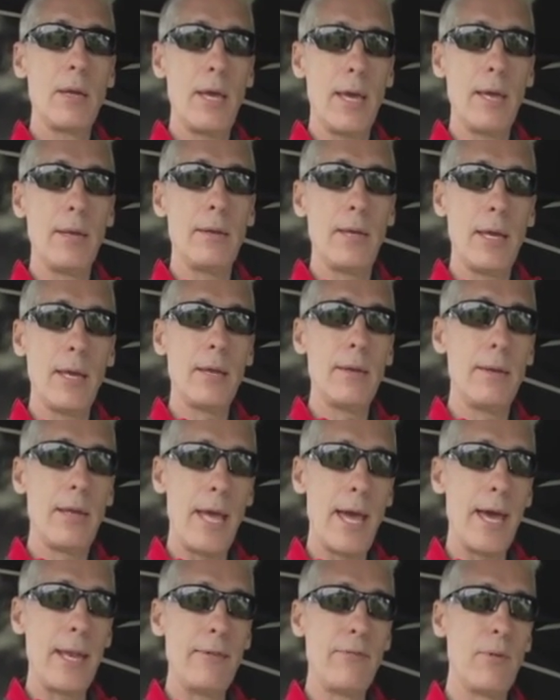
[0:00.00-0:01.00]
And
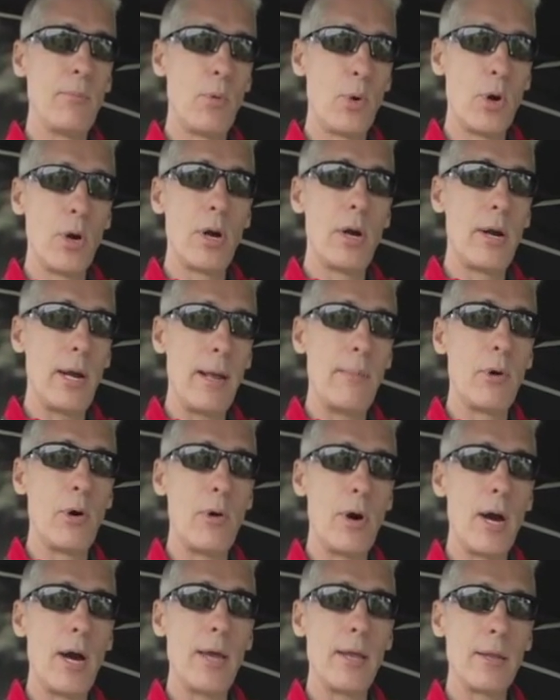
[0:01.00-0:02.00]
add even more
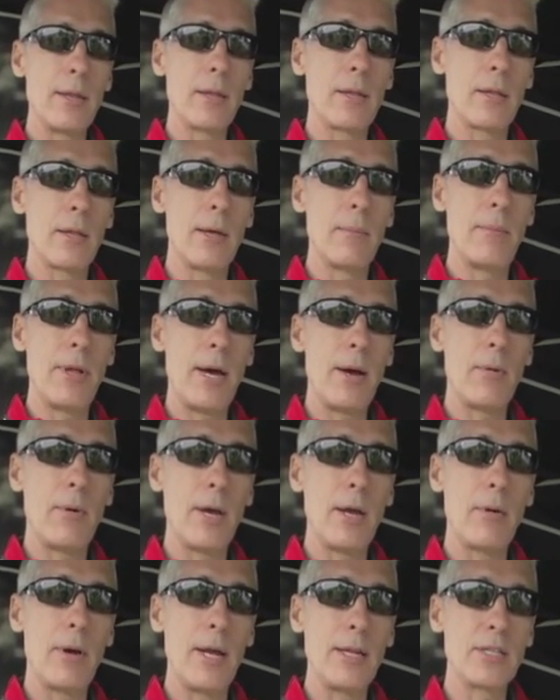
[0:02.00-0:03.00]
MOI into the club that
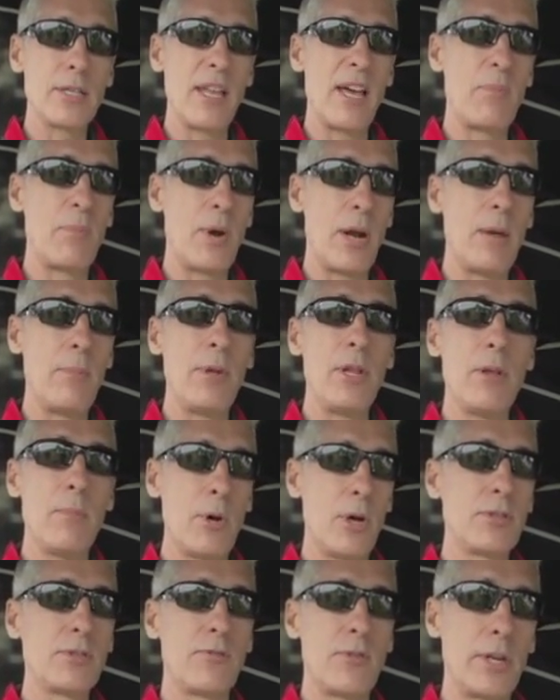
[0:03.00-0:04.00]
way, right? So that'd probably be the
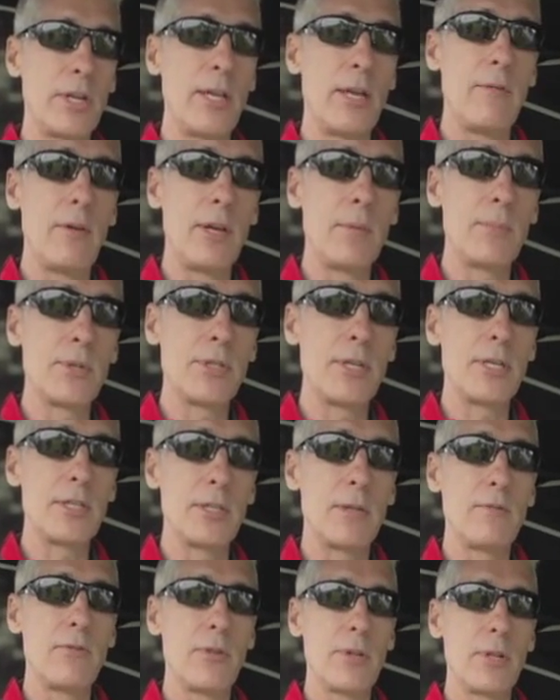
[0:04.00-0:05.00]
most forgiving position.